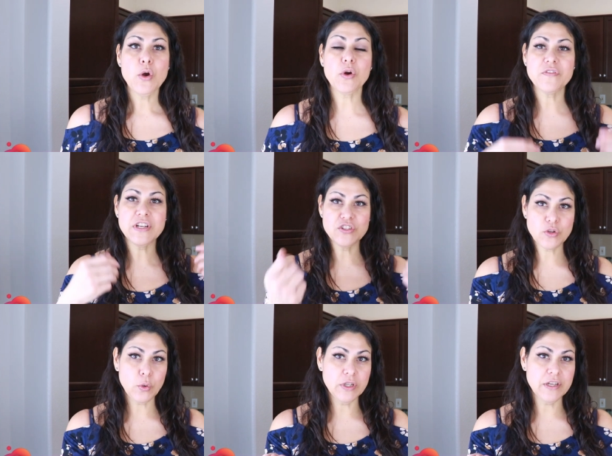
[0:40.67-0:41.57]
or if I just
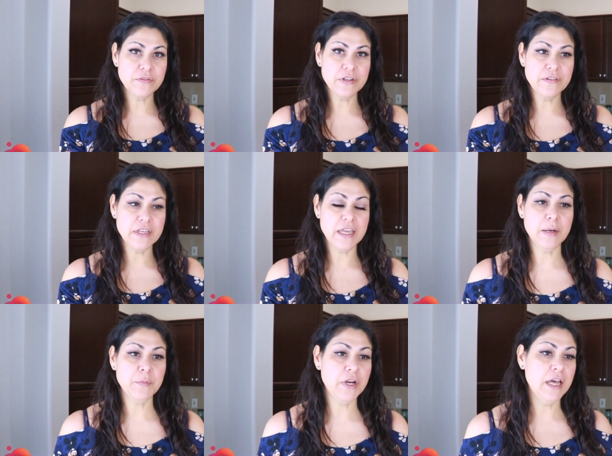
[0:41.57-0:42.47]
hold it in front of the
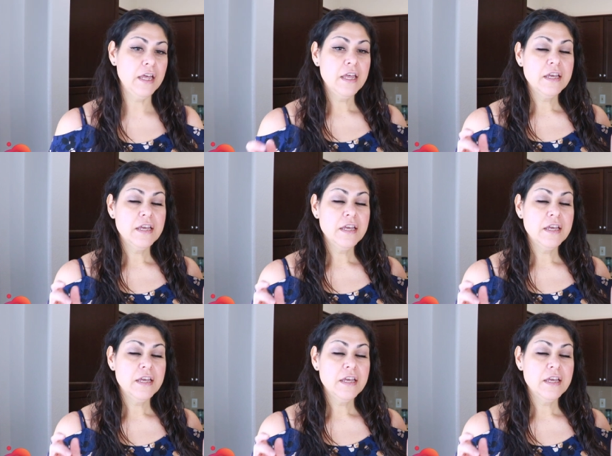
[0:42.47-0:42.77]
camera.